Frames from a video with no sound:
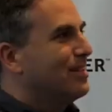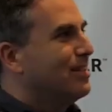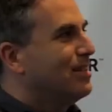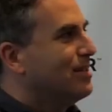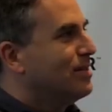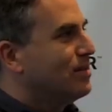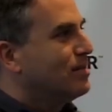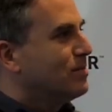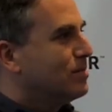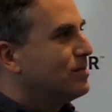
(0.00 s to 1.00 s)

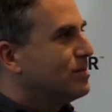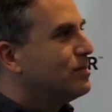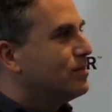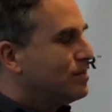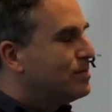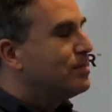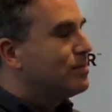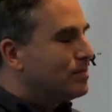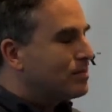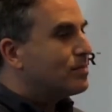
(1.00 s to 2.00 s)

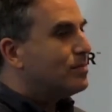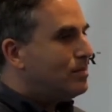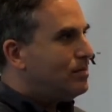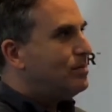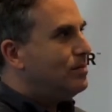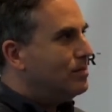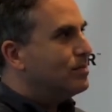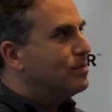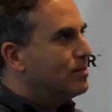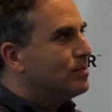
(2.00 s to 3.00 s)

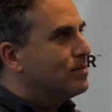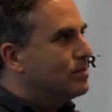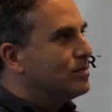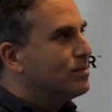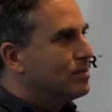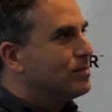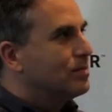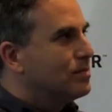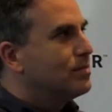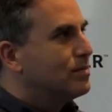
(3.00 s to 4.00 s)

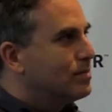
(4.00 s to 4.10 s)
The person shown says nothing.